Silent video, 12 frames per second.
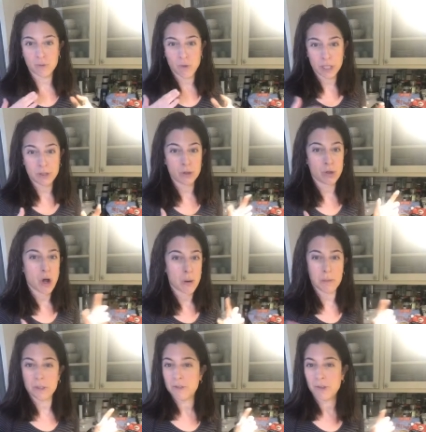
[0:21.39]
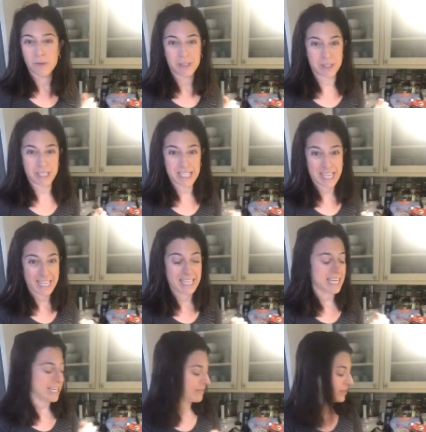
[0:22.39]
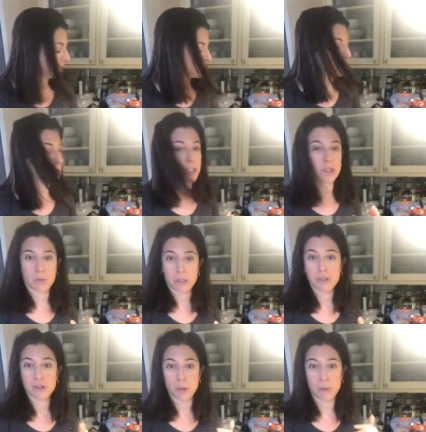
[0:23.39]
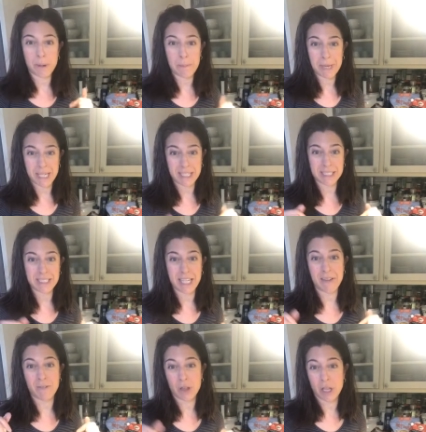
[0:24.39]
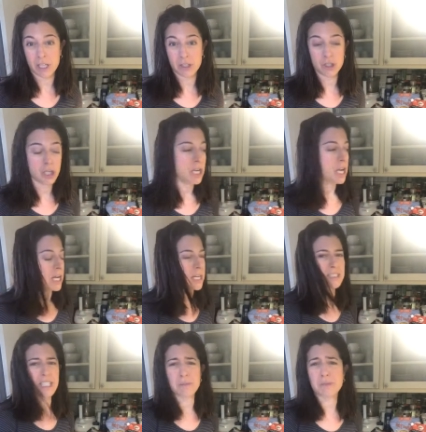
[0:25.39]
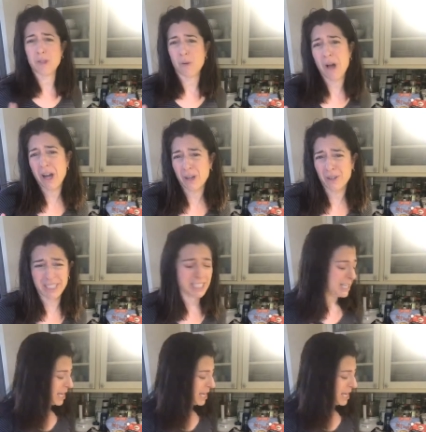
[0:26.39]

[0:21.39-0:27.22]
to run and do carpos for the rest of the night and everything, so I just wanted to show you what I'm making today for lunch because I'm so hungry.